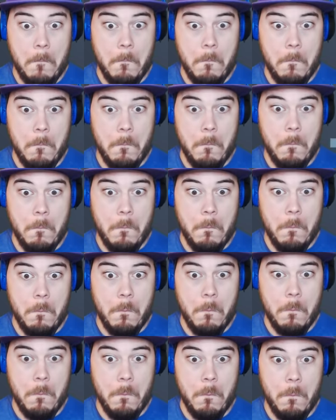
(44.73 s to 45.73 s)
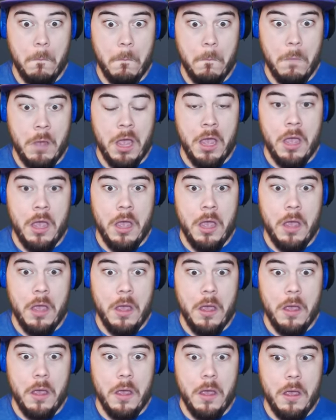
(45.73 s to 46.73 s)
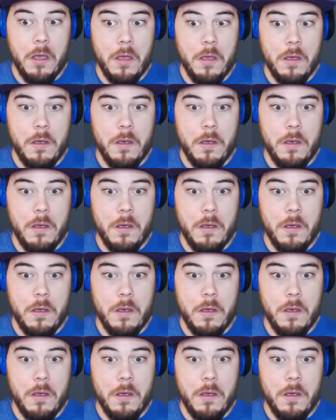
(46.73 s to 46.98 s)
Nobody speaks.